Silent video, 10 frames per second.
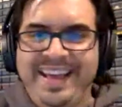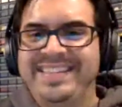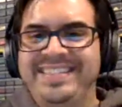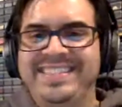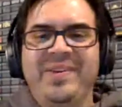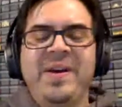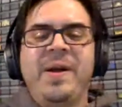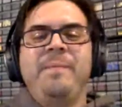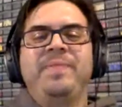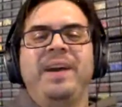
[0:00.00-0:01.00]
And so,
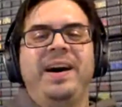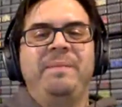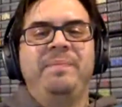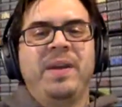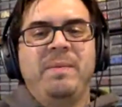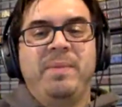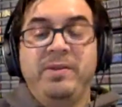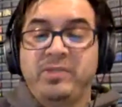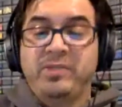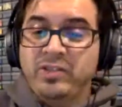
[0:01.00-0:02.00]
but
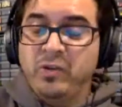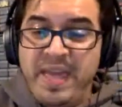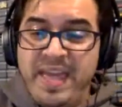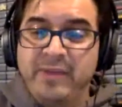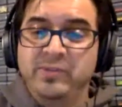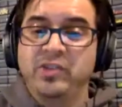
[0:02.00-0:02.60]
it was also big.